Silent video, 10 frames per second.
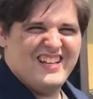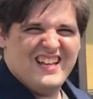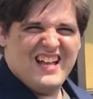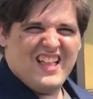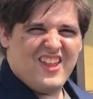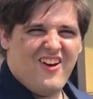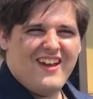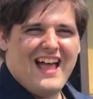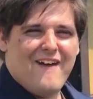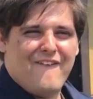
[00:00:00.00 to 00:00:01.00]
just
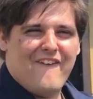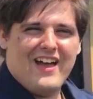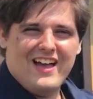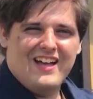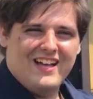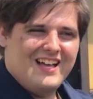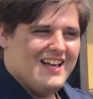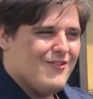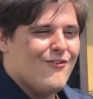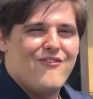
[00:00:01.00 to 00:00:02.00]
started to get
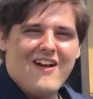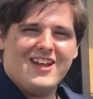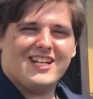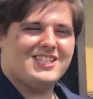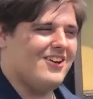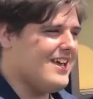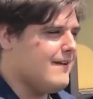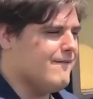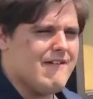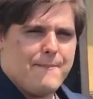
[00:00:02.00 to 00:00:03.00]
used to it, but that's then
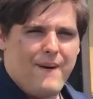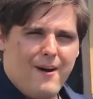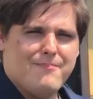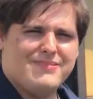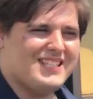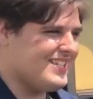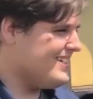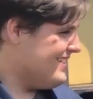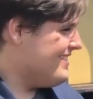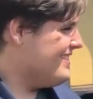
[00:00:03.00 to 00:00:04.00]
that's when we had to
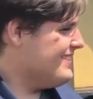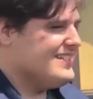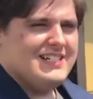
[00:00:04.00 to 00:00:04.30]
change